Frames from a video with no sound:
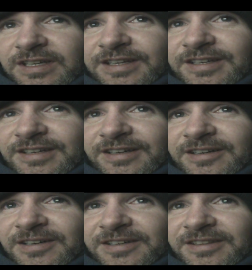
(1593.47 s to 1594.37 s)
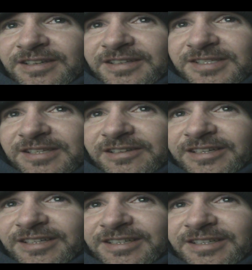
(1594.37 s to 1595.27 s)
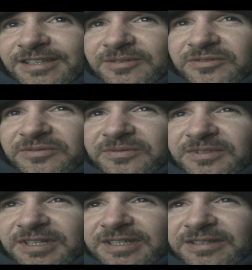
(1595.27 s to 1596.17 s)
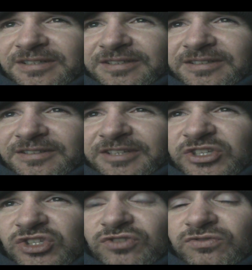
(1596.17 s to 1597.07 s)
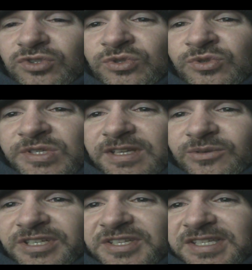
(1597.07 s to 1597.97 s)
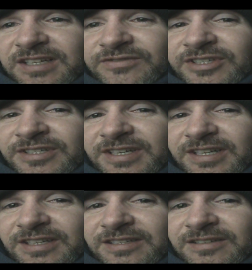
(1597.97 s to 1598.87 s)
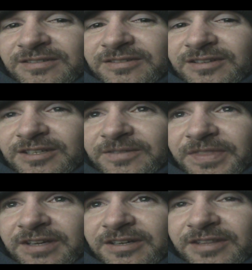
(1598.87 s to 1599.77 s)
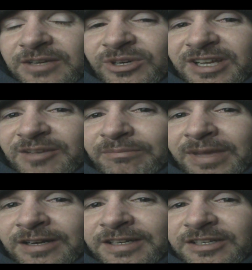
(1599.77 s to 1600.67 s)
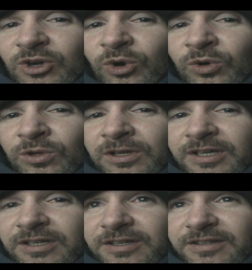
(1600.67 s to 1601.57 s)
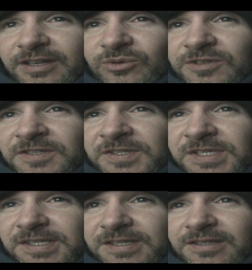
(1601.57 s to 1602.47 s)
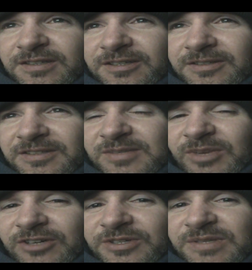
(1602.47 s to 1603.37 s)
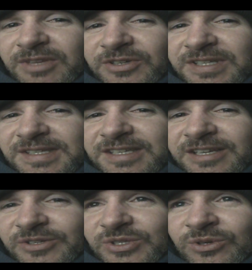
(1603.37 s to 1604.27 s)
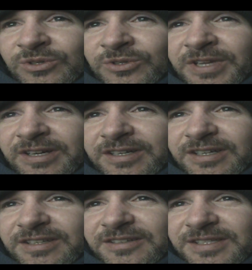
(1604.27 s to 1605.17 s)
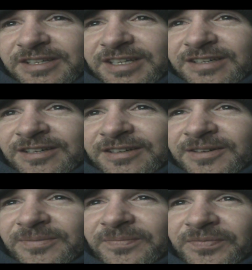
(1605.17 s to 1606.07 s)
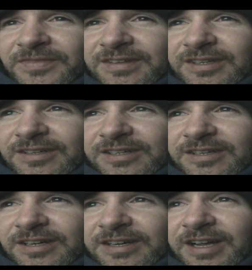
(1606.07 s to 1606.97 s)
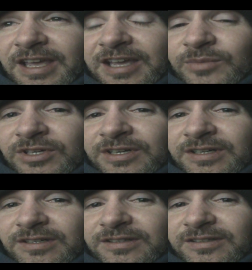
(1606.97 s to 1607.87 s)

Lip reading: and there's like screws that were discovered in, they were embedded in coal that was some hundreds of millions of years old. It was like a hammer,